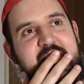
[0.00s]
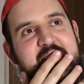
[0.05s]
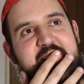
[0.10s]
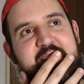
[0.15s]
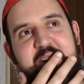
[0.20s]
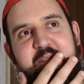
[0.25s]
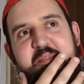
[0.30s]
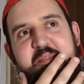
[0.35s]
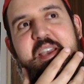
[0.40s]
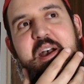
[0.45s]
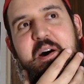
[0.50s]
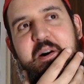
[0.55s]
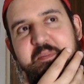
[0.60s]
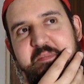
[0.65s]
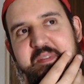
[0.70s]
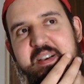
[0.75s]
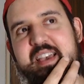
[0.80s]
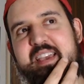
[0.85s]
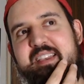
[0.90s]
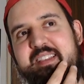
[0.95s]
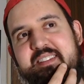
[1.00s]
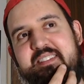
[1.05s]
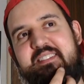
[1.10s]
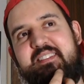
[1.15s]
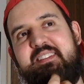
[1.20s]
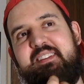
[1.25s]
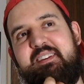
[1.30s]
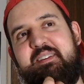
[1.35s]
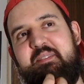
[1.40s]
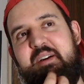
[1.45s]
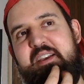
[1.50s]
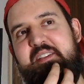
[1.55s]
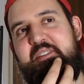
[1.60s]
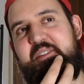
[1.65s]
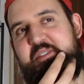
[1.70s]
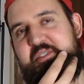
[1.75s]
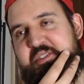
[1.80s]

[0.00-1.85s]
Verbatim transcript: to amazed by the